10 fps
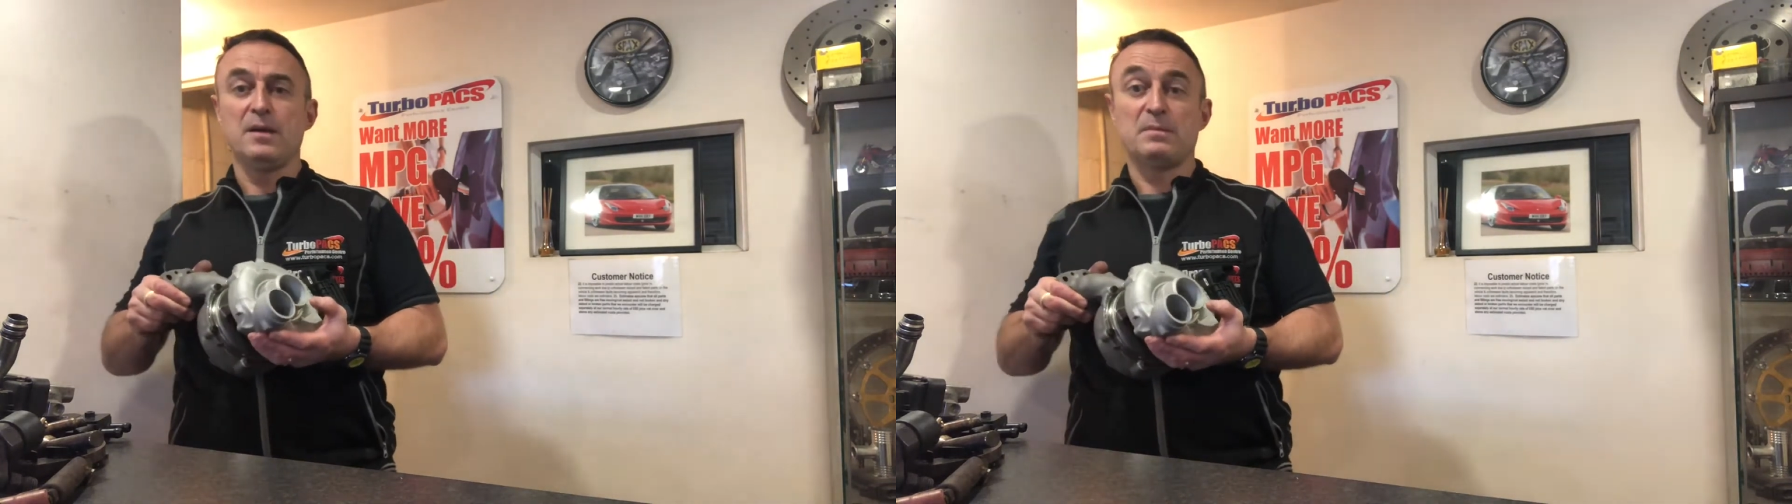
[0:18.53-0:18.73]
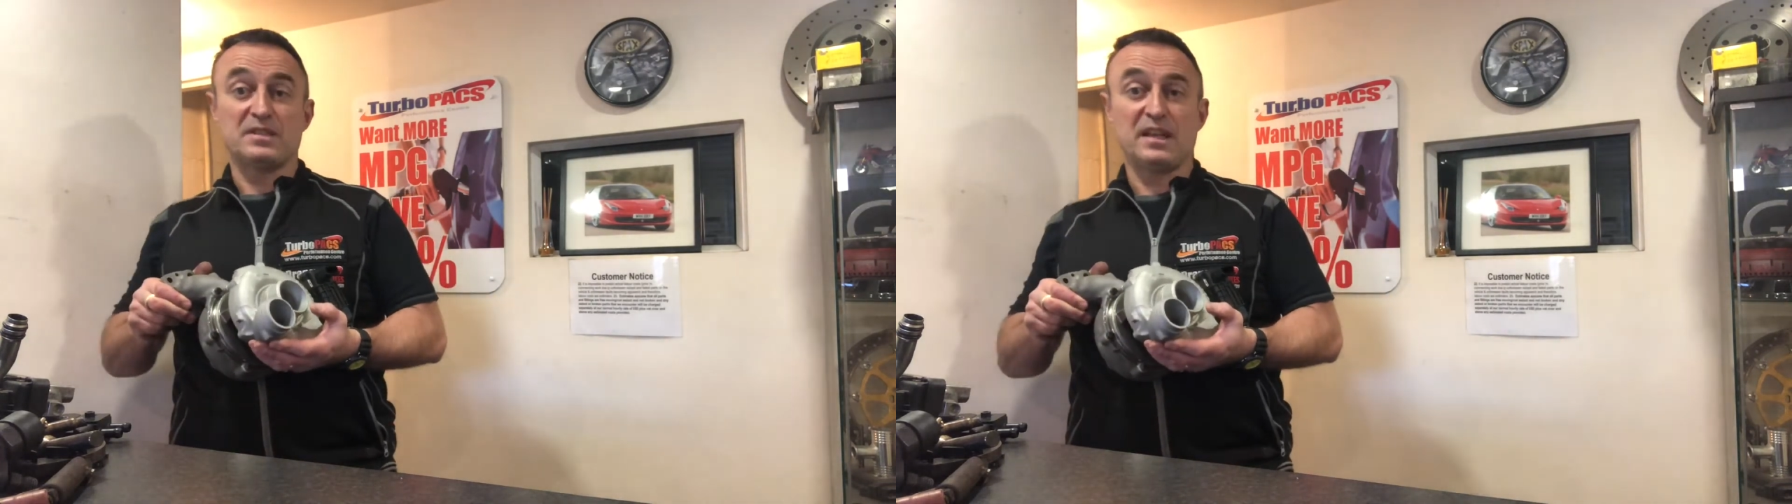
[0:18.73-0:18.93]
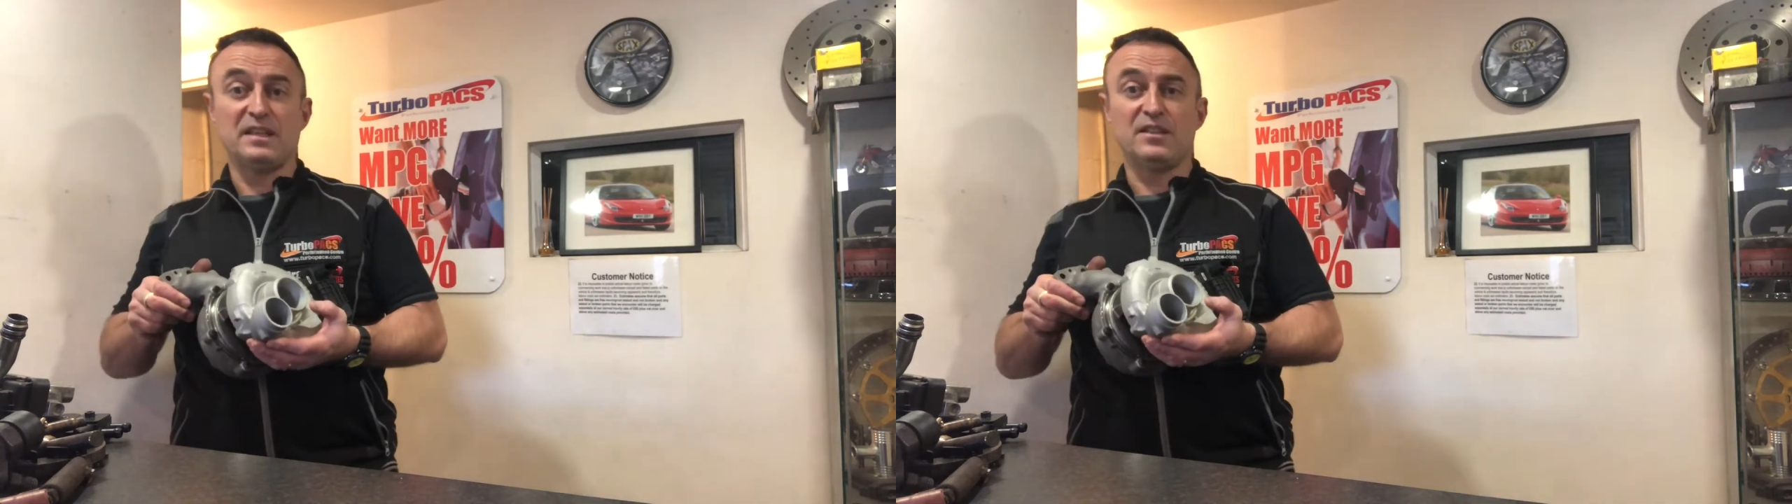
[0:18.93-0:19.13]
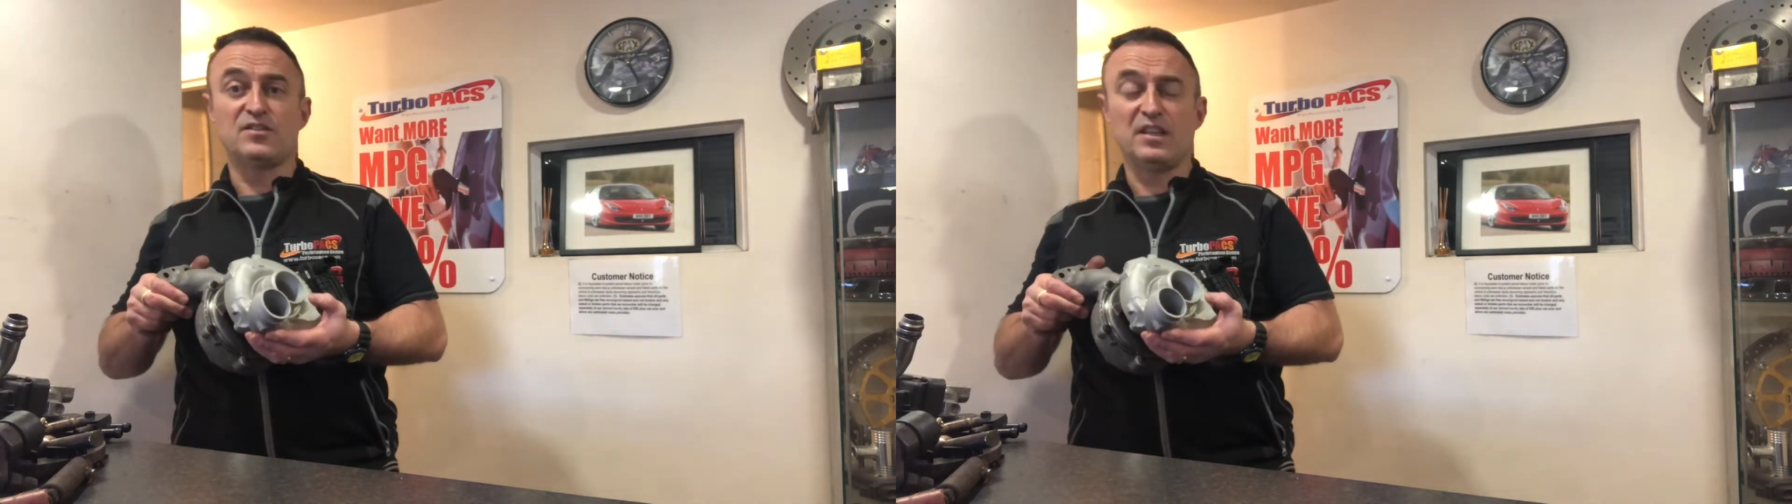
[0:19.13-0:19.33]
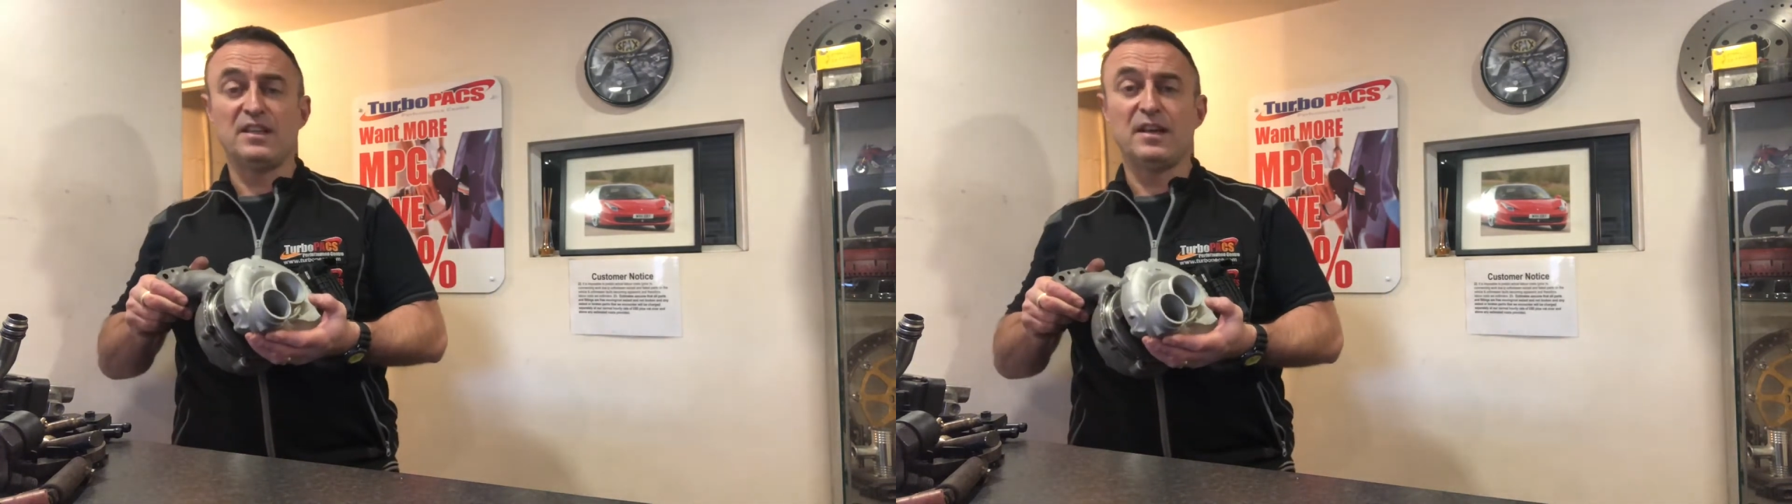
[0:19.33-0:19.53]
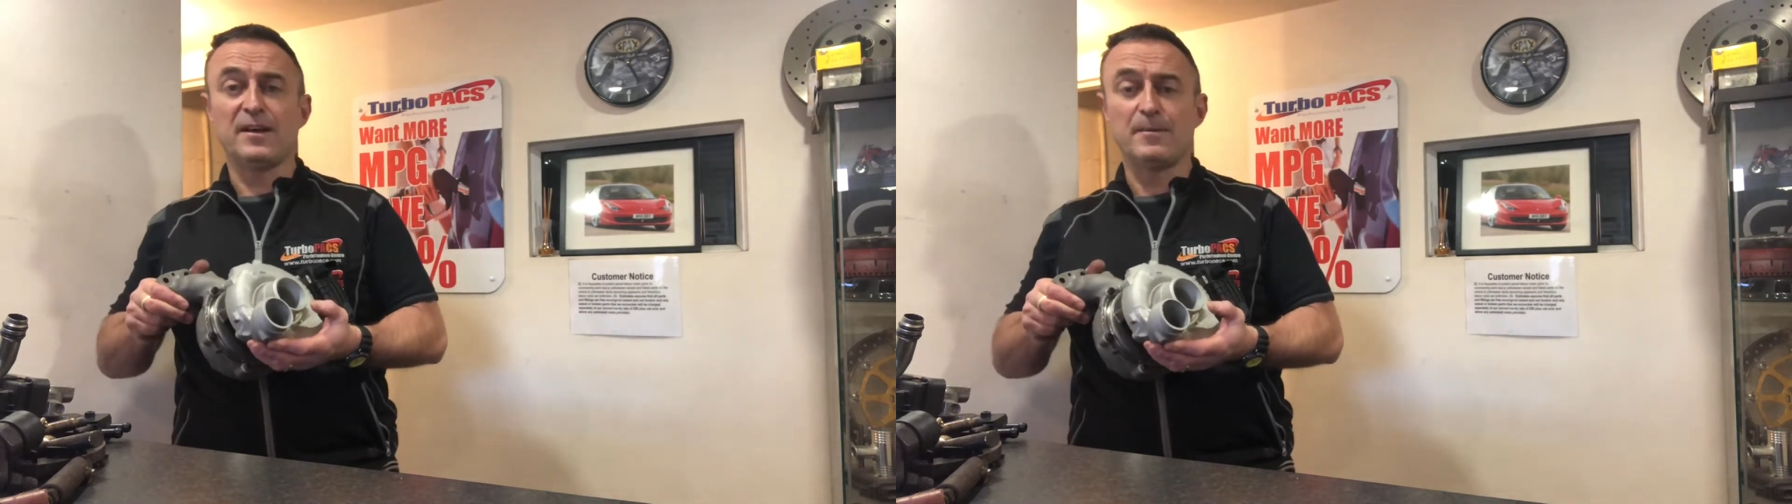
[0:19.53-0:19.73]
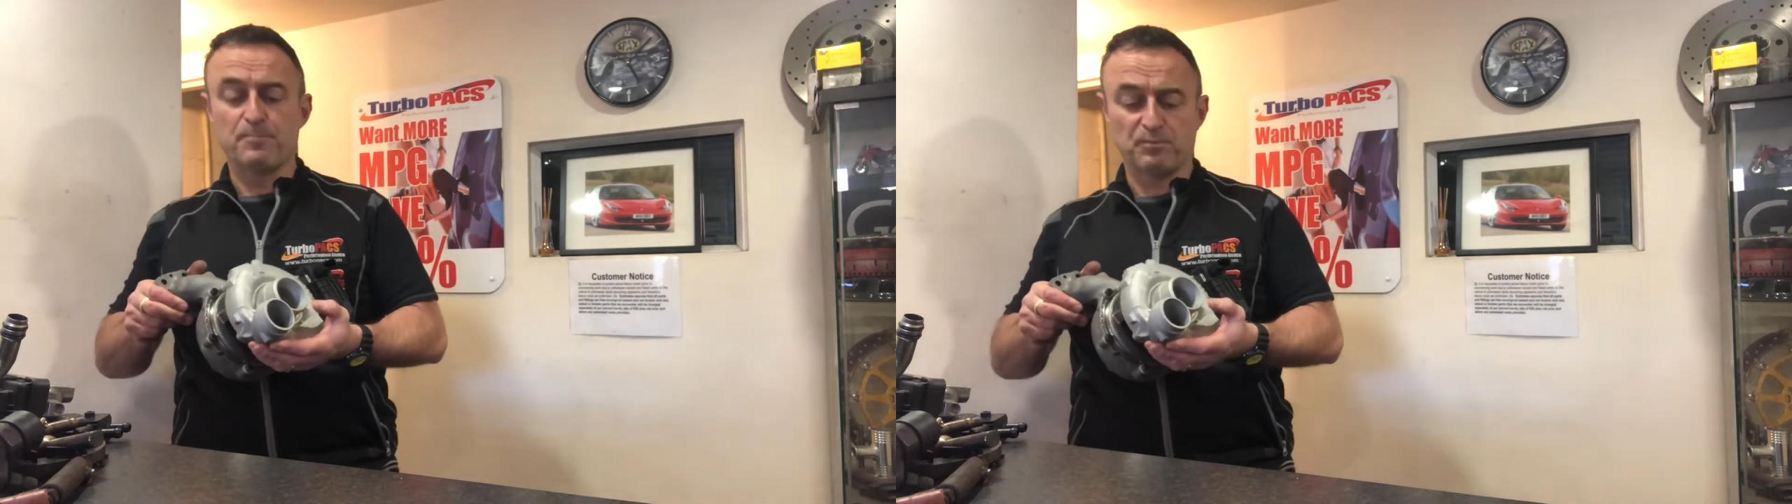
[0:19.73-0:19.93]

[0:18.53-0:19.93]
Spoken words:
Mercedes CDI,